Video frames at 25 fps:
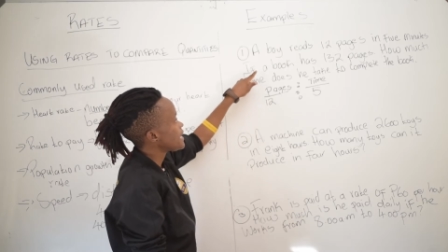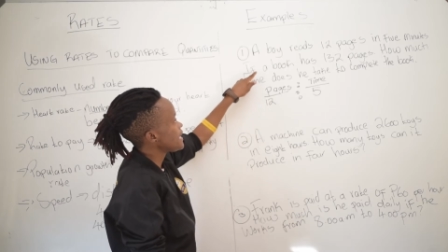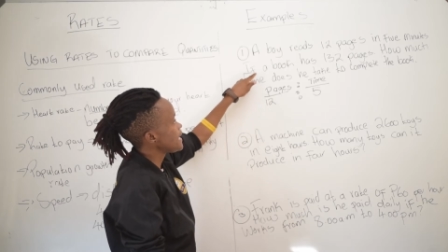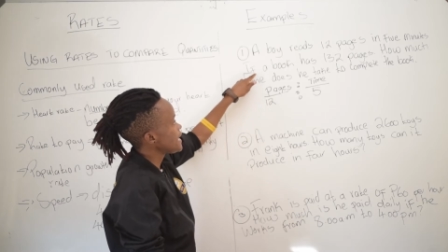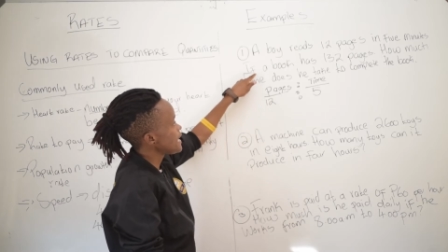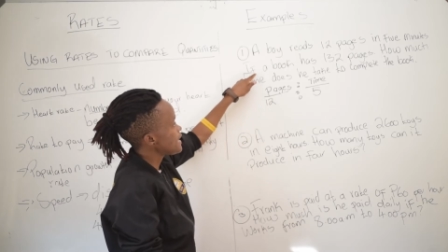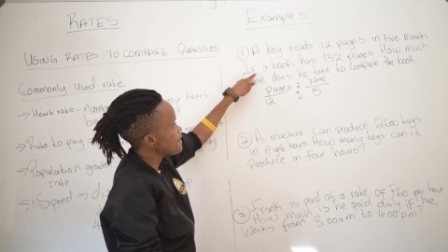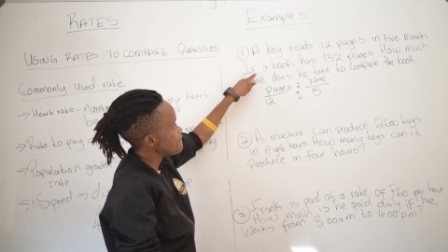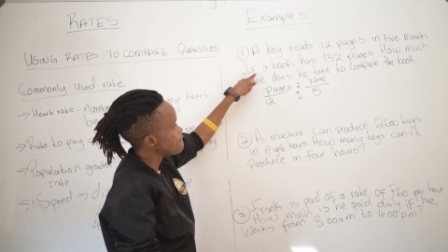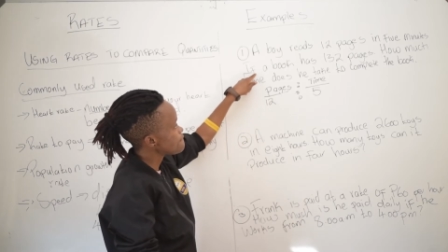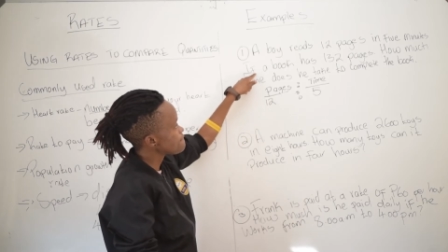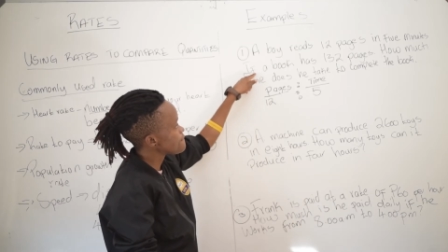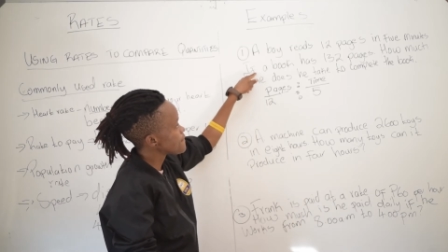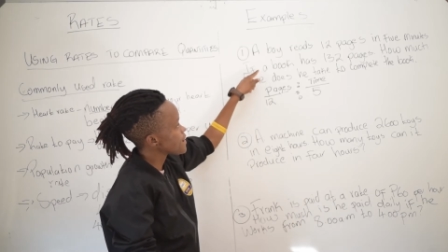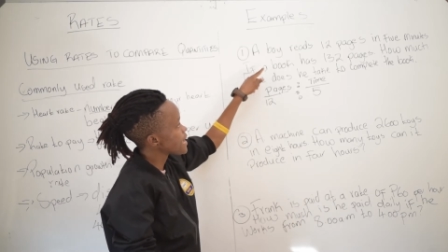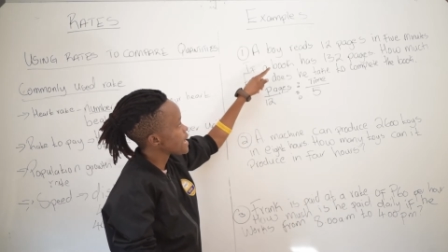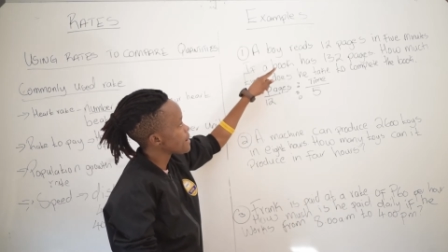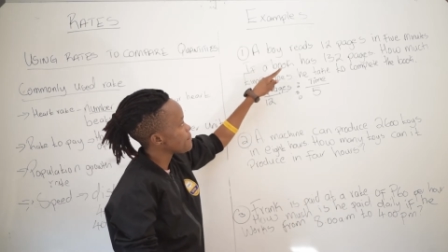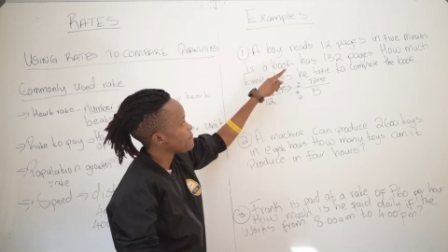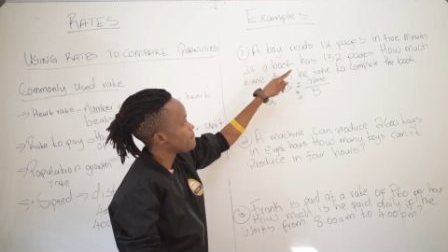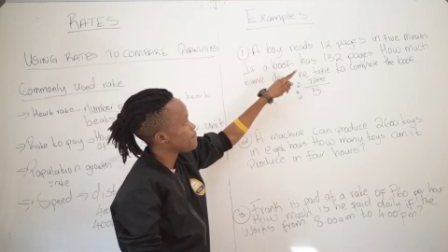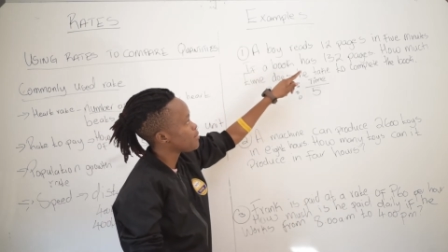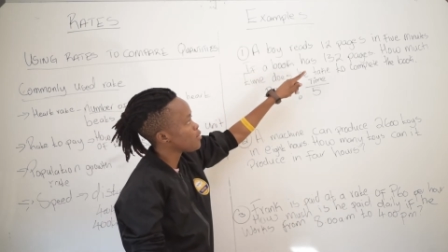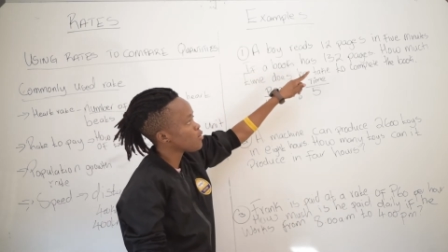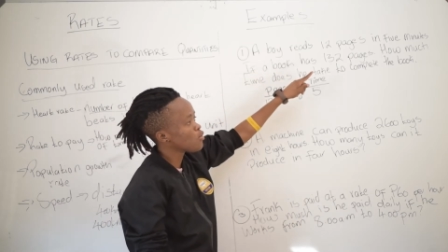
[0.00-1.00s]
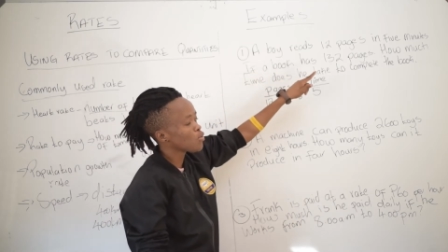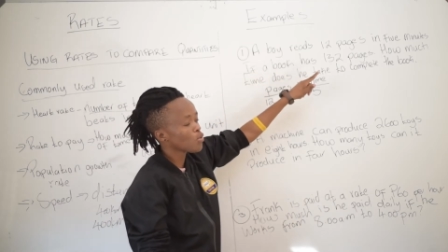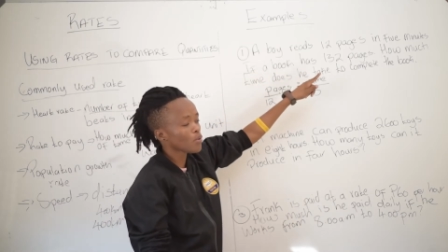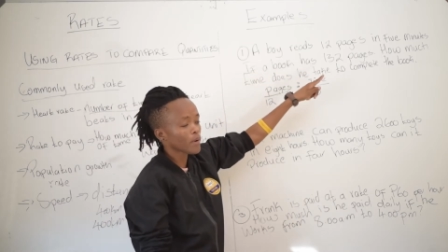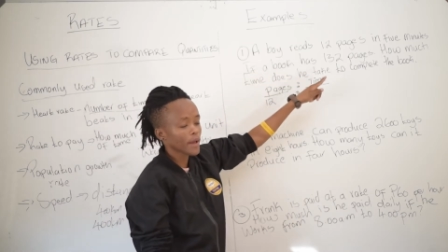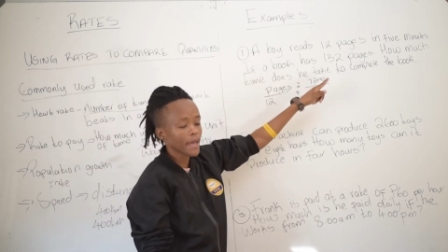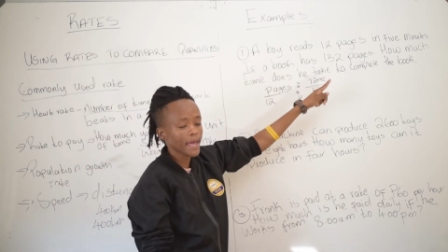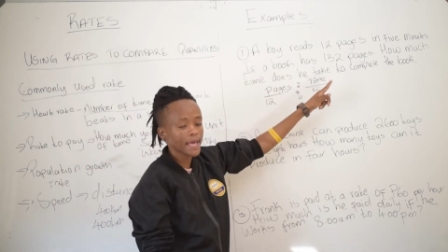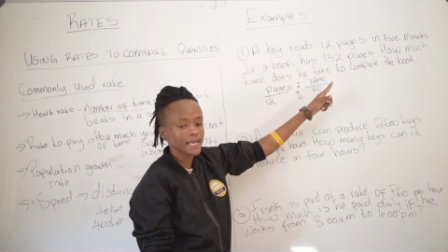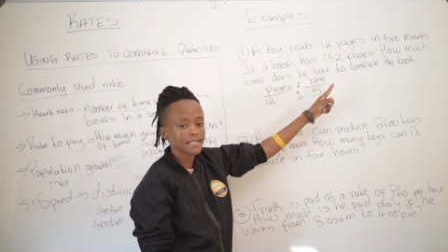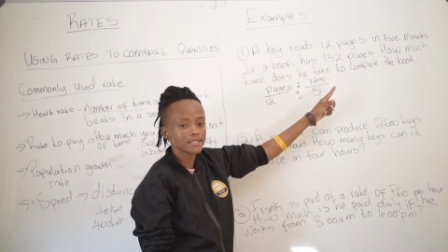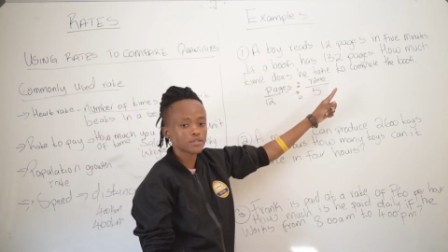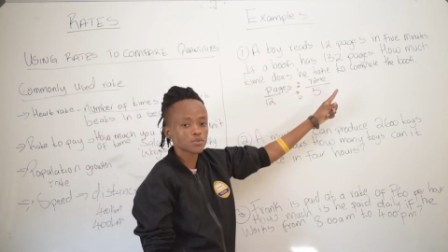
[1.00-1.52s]
if a
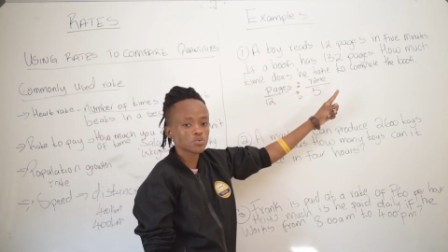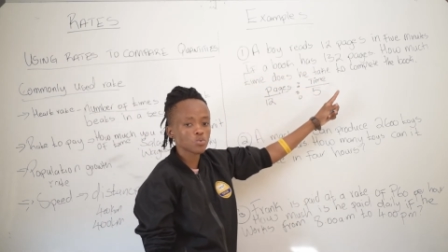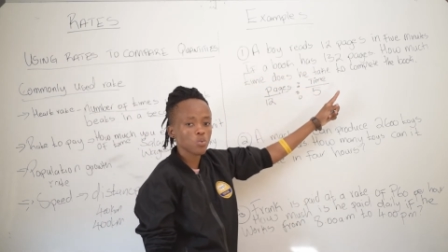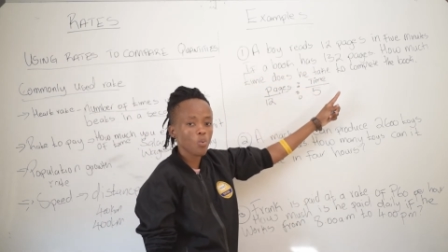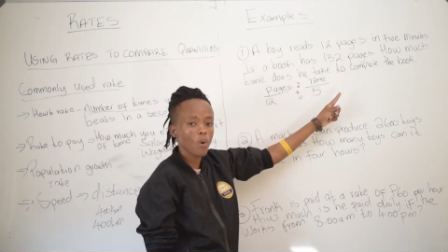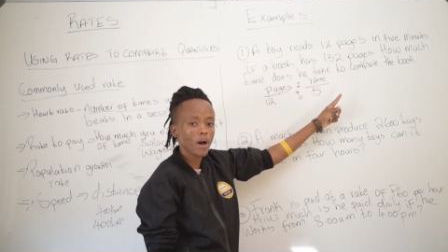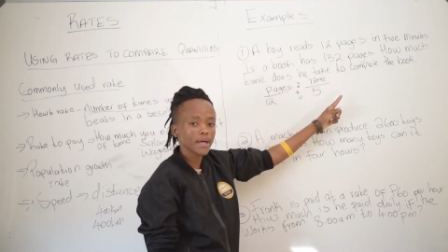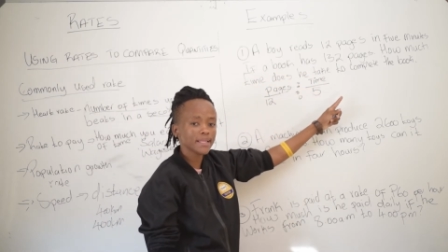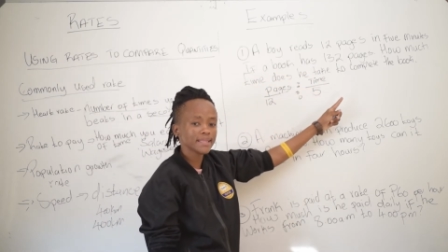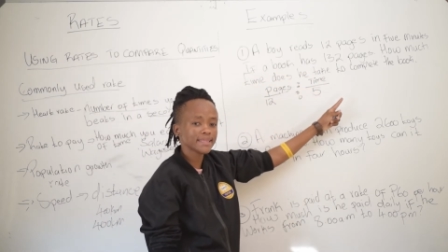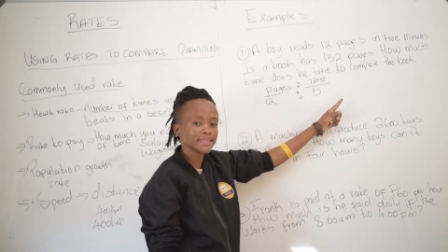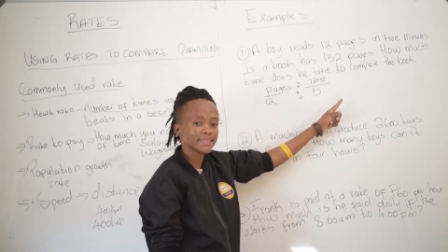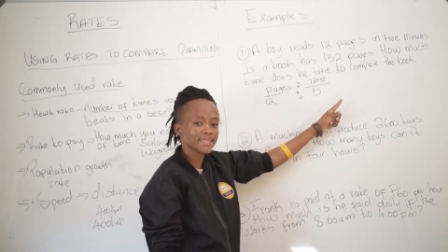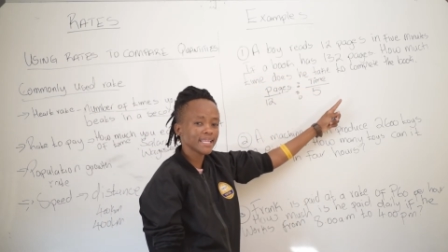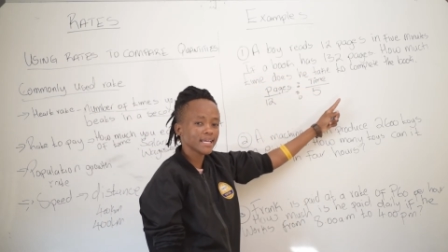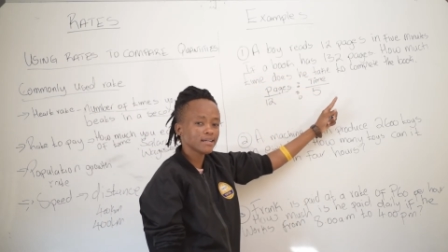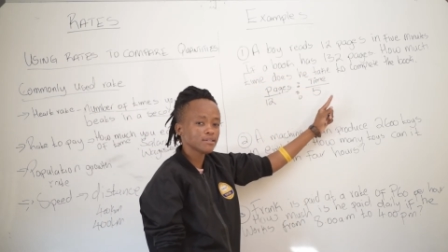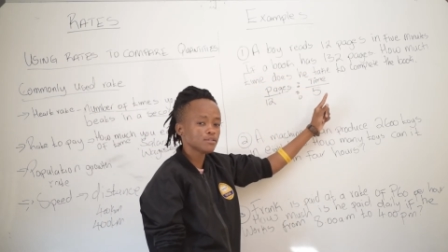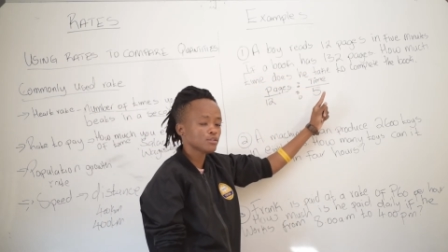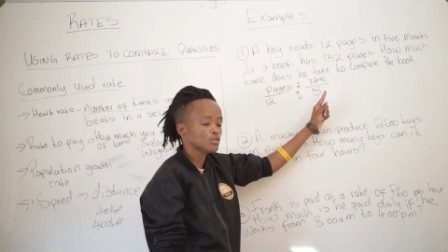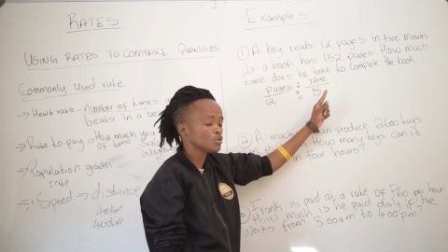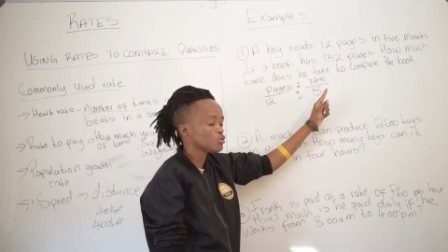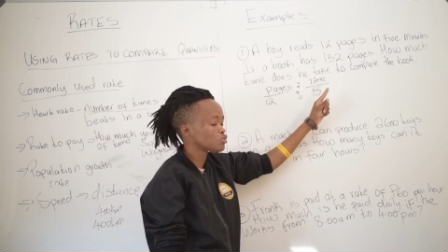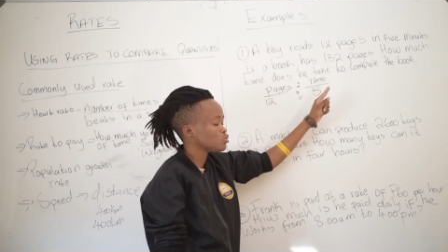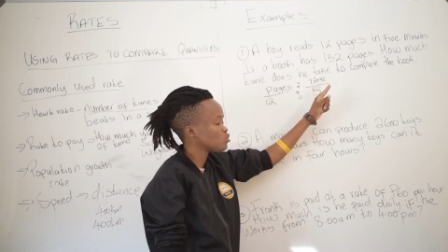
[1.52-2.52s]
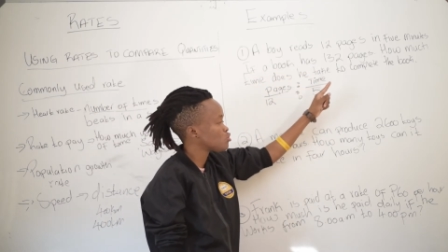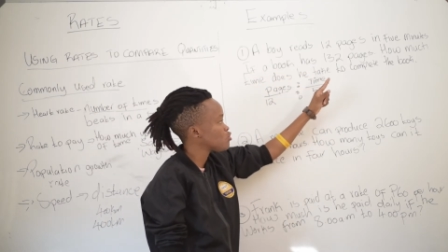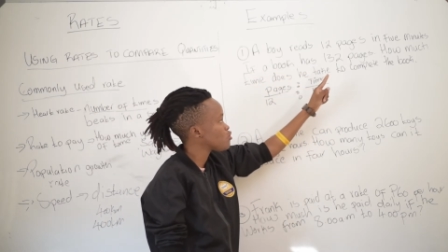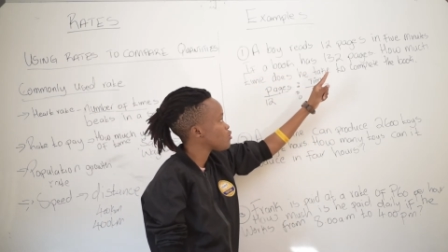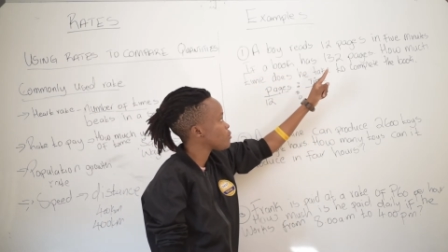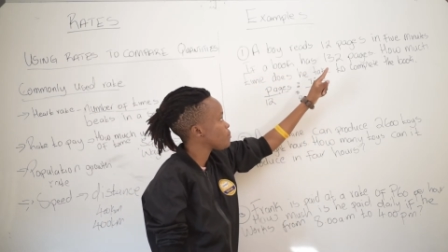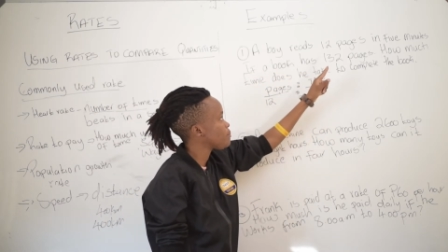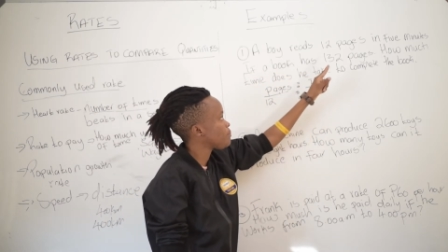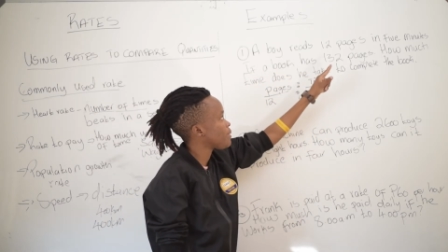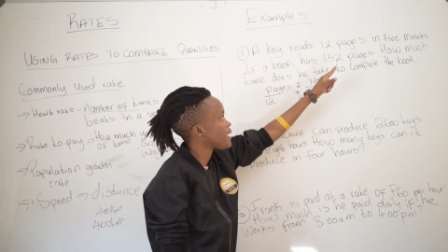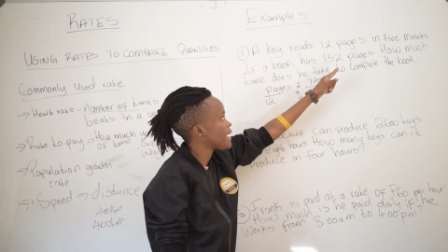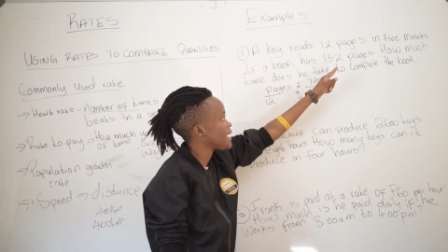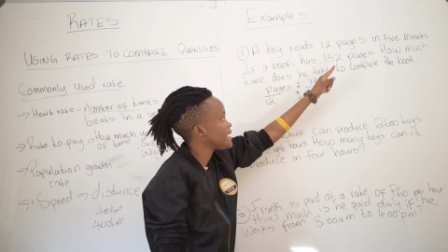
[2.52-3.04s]
book has
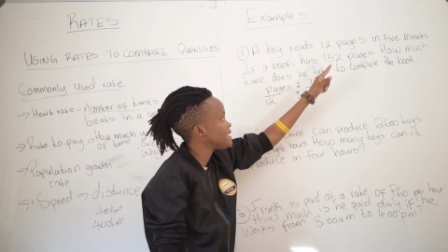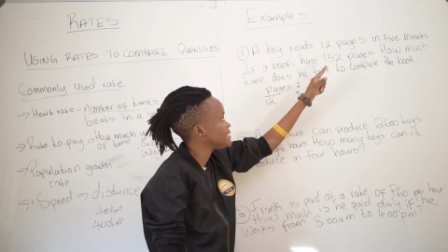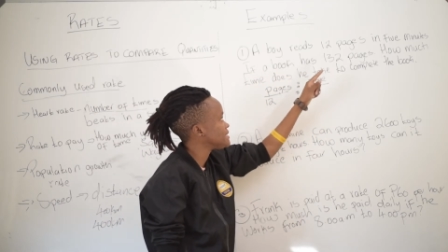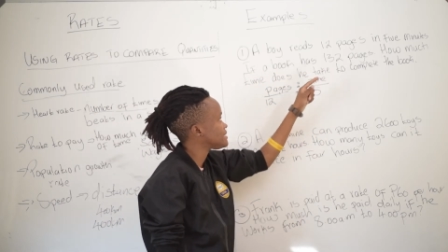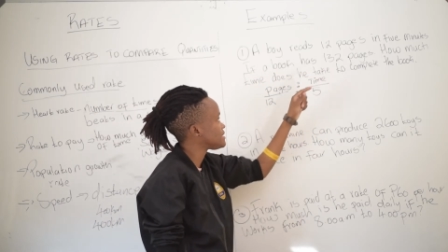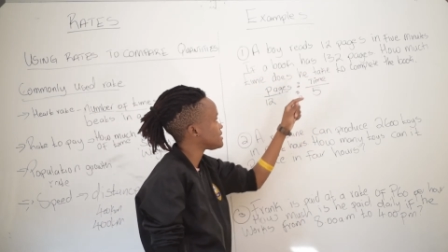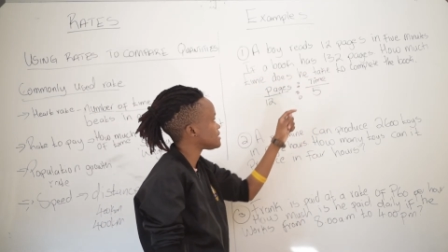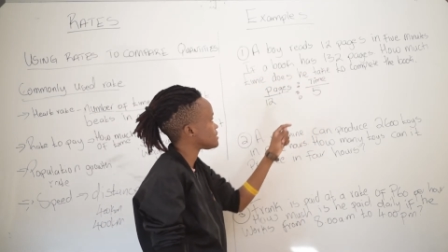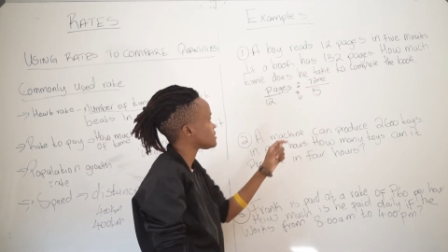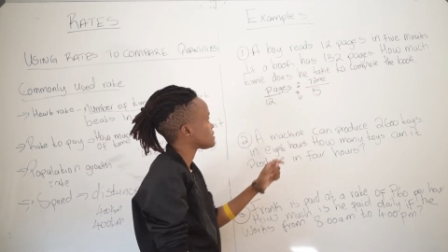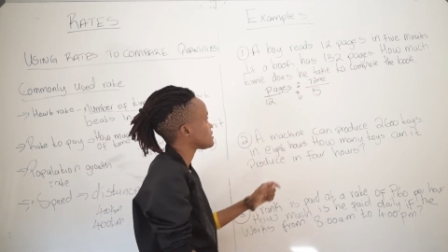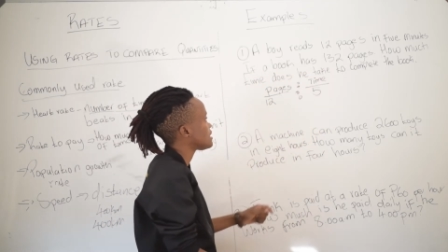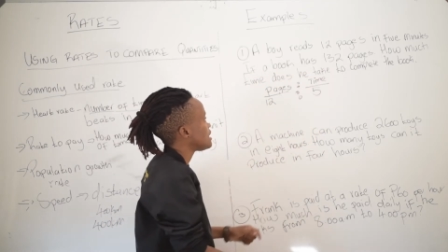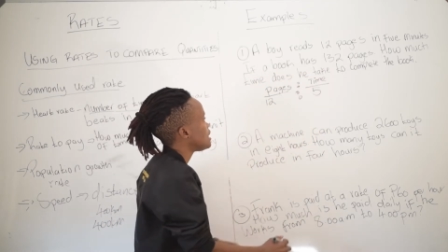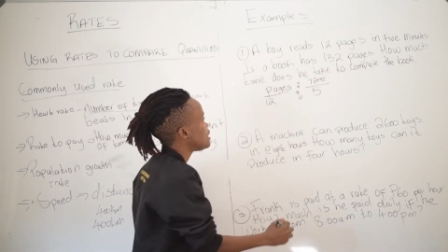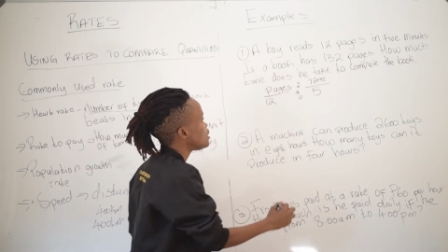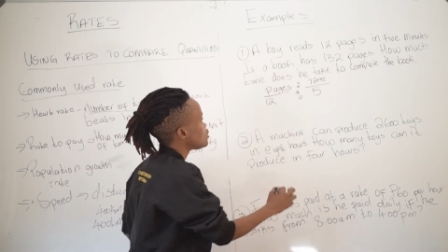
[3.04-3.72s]
132 pages,